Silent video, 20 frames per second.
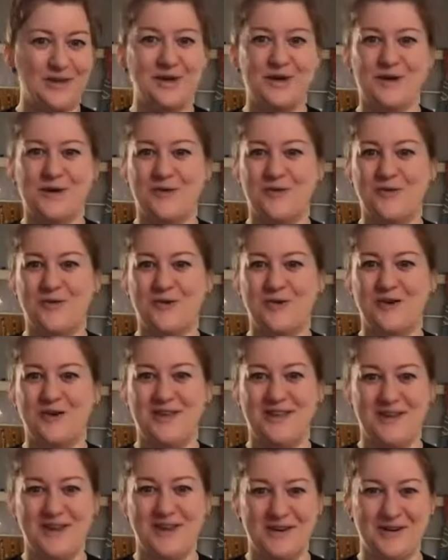look over
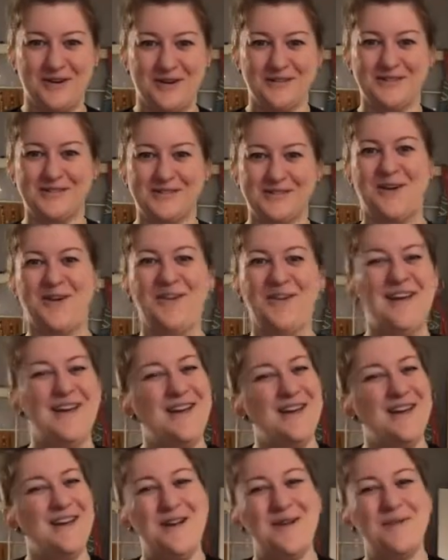here. So
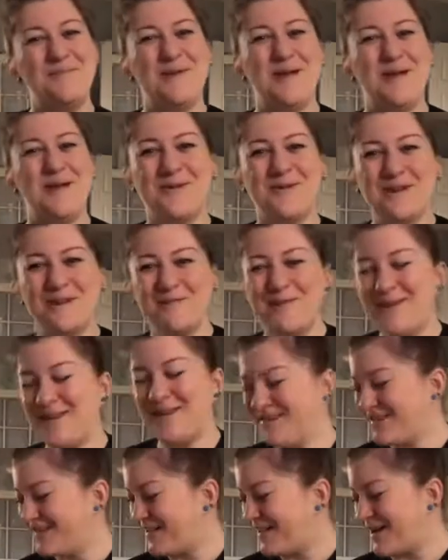bear with
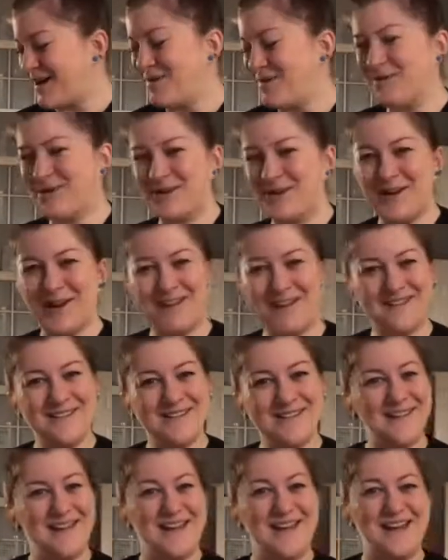me, I'm learning
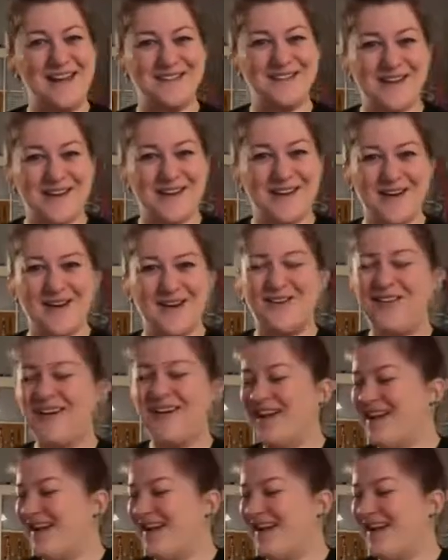as I go.